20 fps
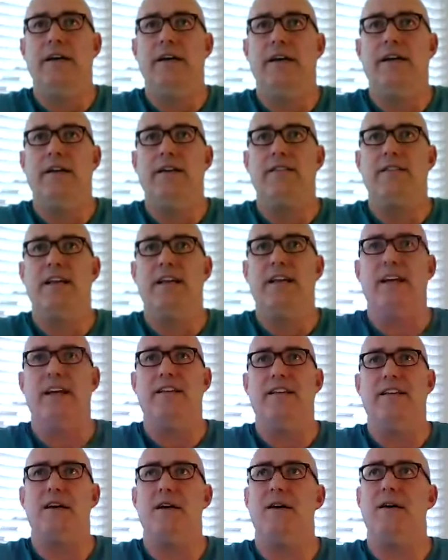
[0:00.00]
says,
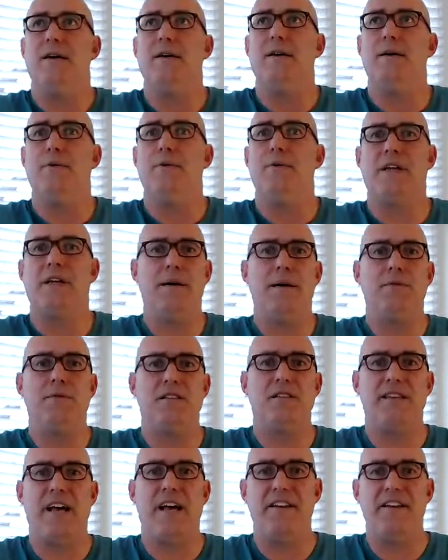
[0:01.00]
when it comes to this
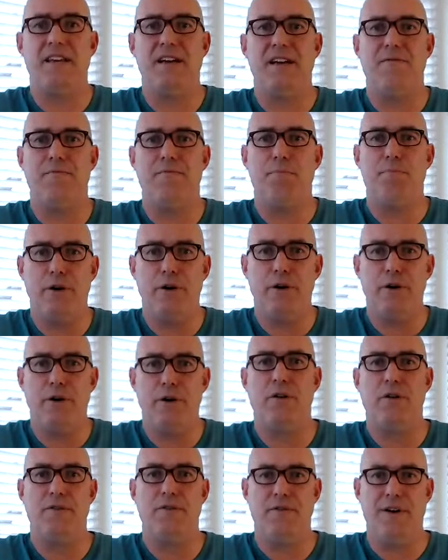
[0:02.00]
idea of personal
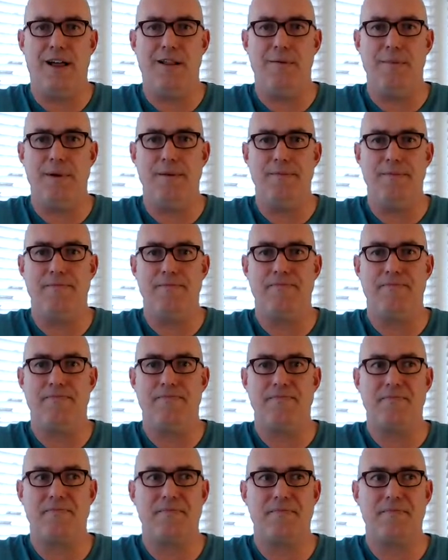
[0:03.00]
development,
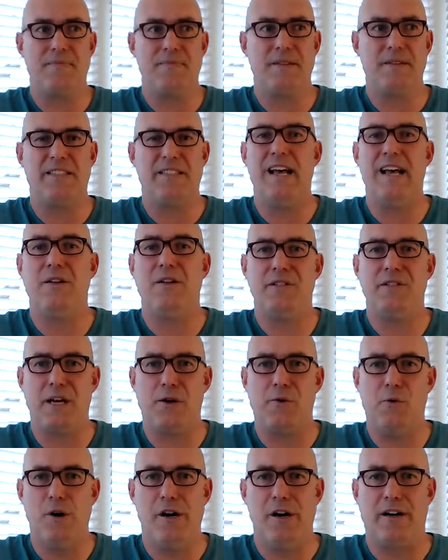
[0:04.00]
it sounds like
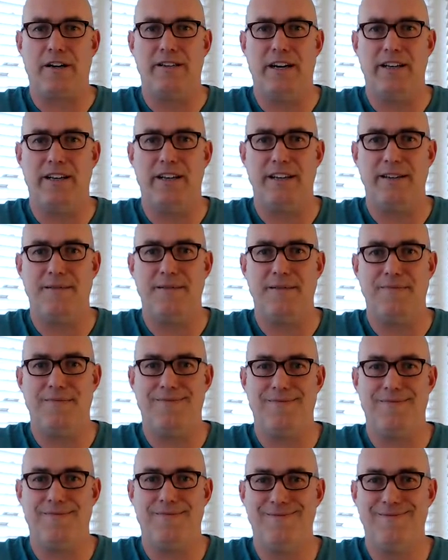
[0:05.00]
work, doesn't it?
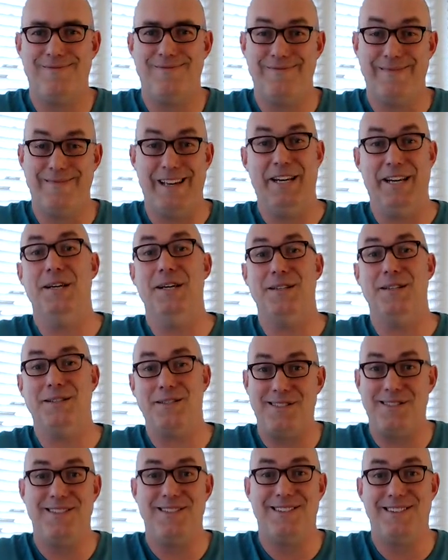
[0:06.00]
It
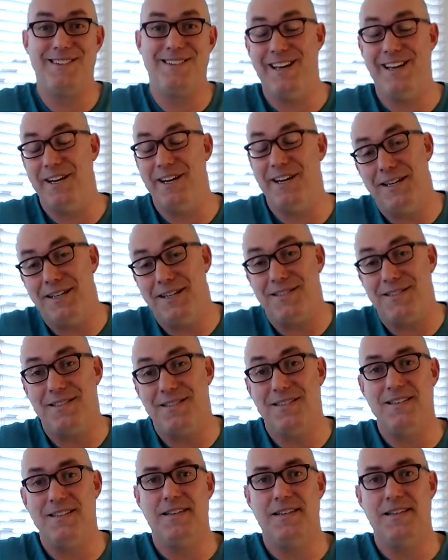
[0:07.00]
is. It is.
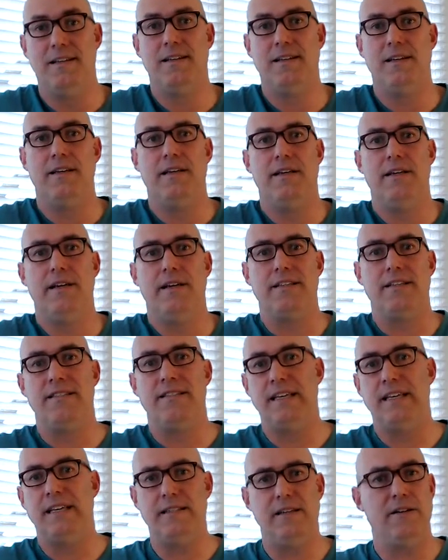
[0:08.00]
It's
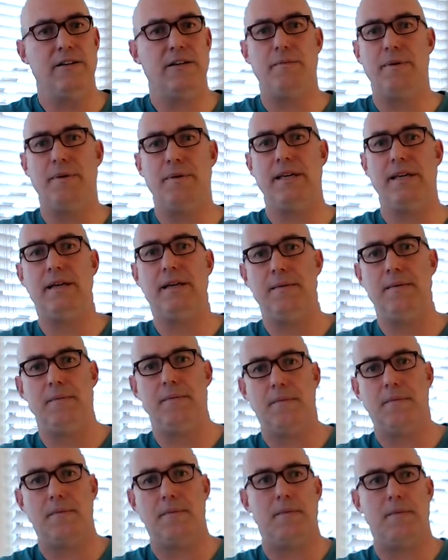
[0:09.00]
easier to be
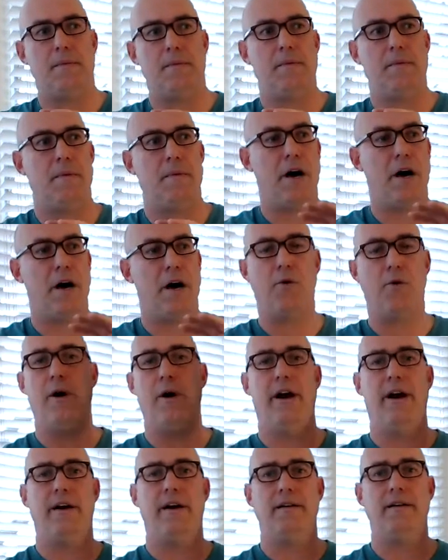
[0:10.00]

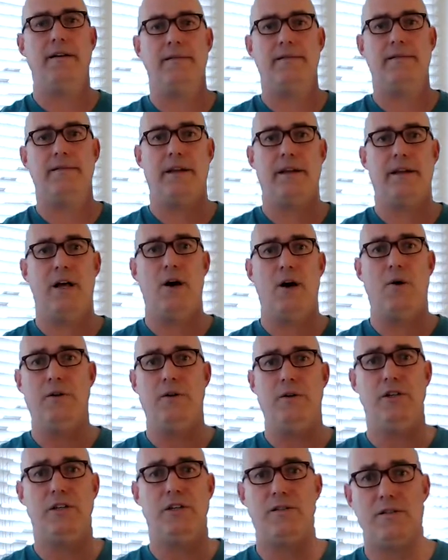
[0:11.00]
unaware, and
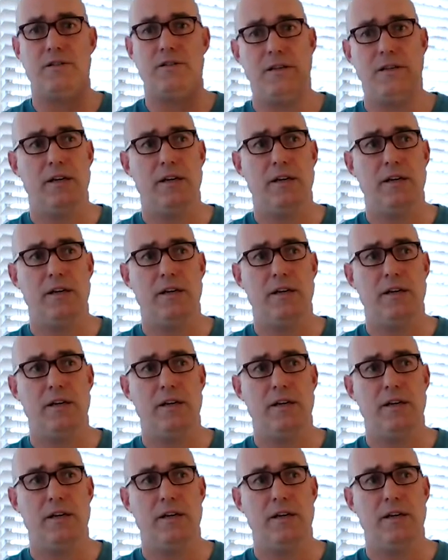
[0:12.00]
just